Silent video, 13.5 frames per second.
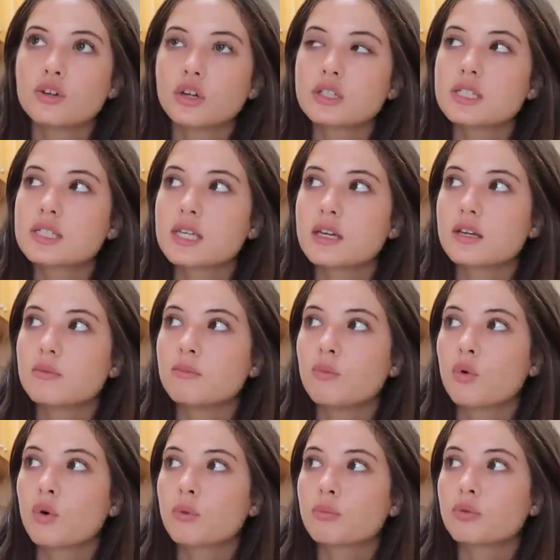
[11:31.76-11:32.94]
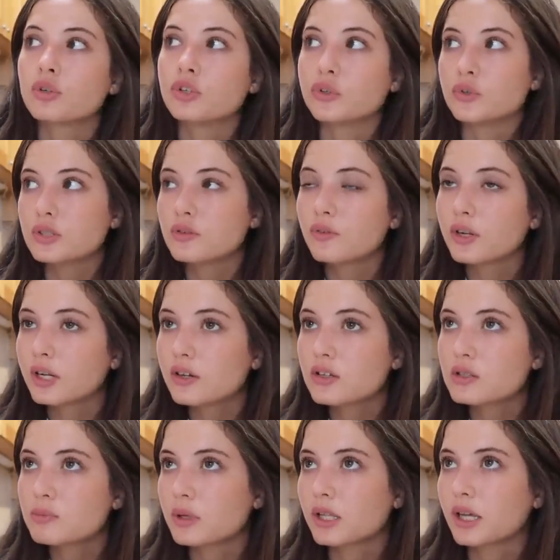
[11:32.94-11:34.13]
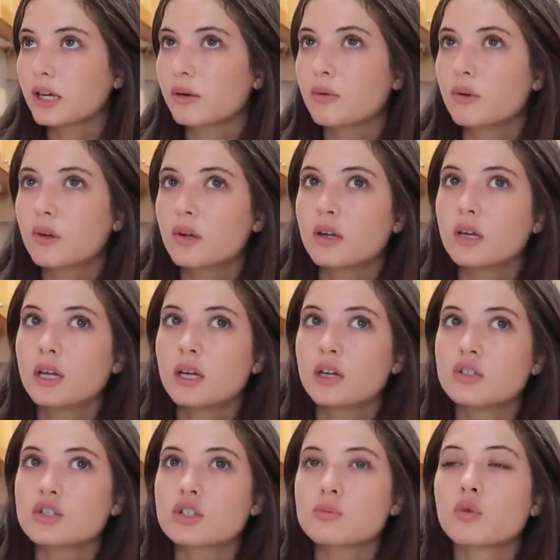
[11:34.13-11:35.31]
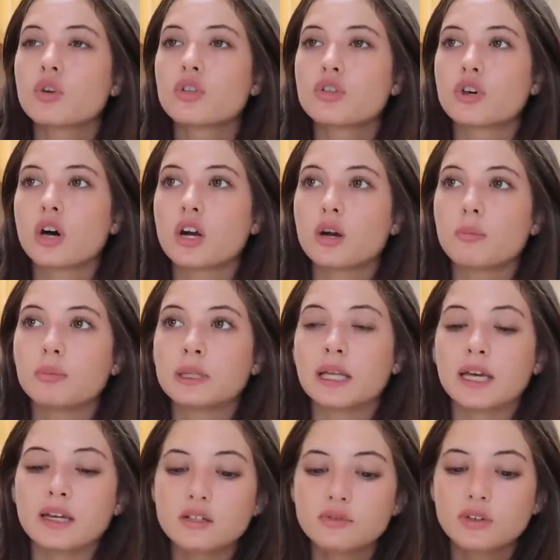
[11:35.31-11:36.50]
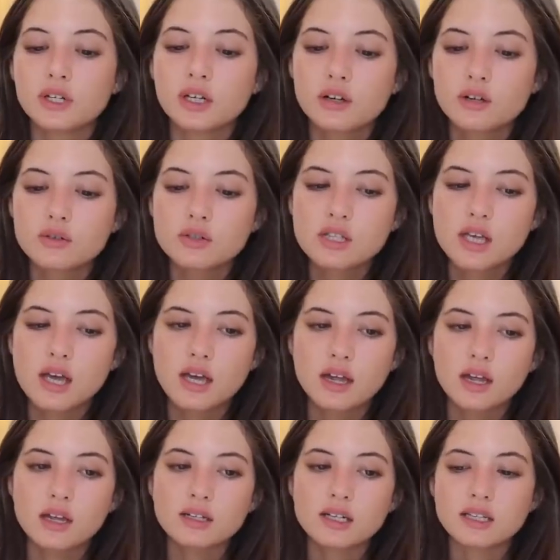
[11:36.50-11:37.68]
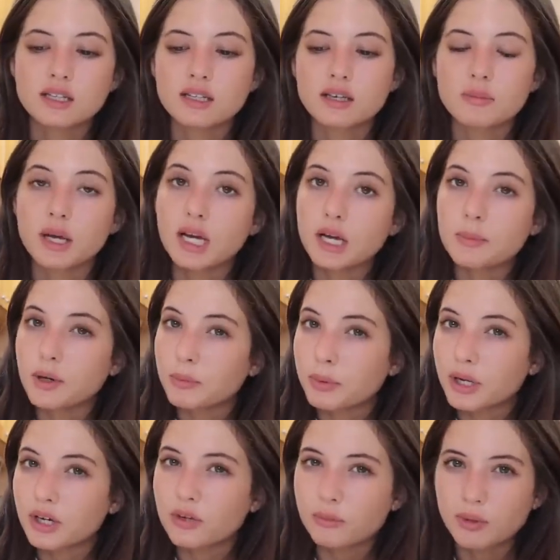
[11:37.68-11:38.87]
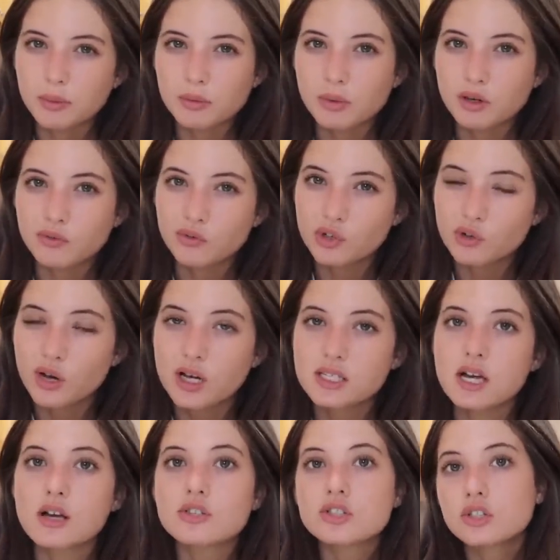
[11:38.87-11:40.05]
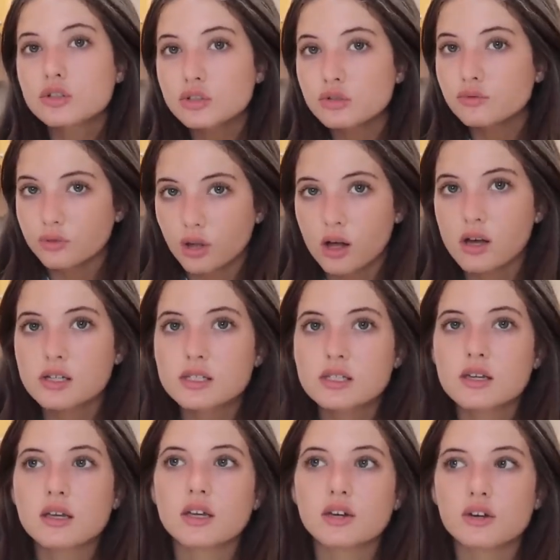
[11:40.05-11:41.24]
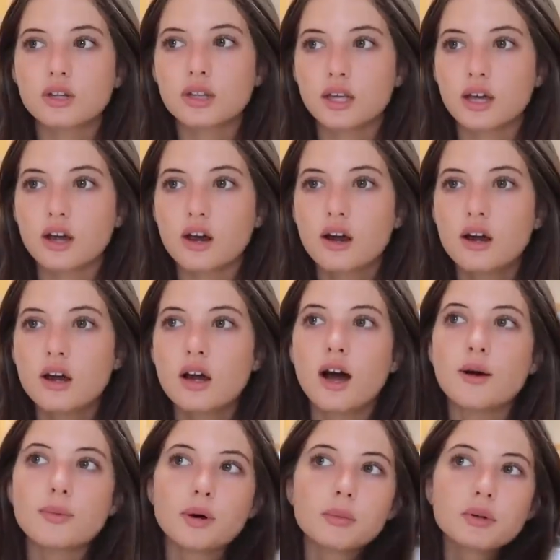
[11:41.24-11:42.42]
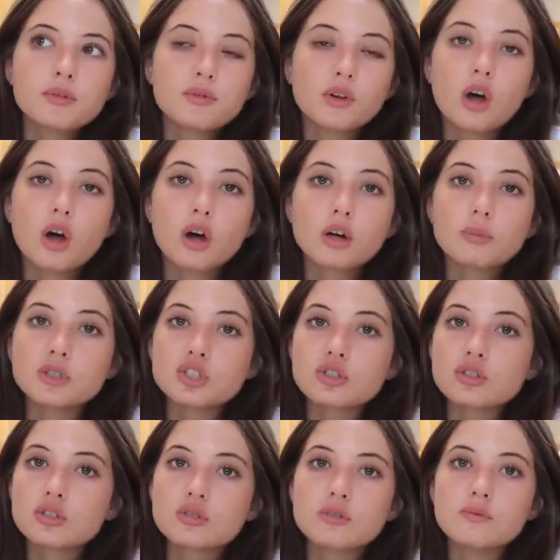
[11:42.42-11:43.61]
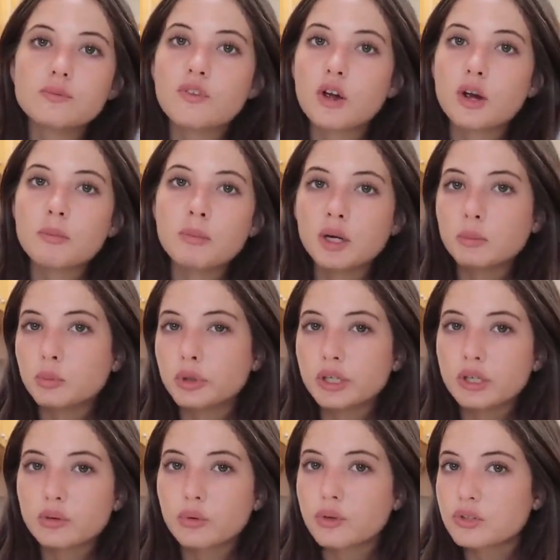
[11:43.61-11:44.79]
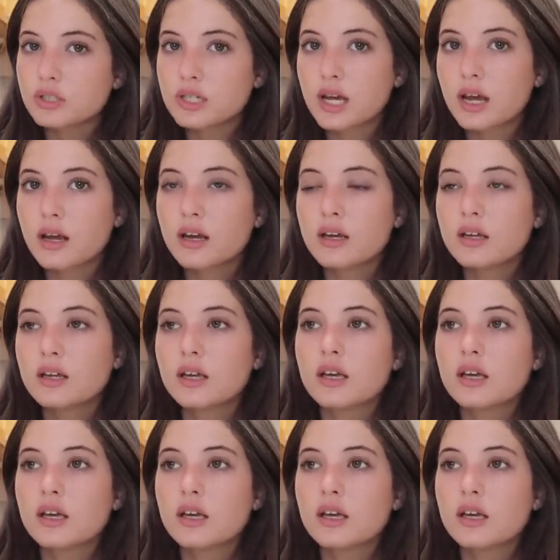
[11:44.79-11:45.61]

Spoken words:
not to say more produced videos, but like just more thought out planned videos, and I think they might come out better, might be better for you guys. I'll still do vlogs here and there. I'll probably vlog, but just very minimally throughout the day.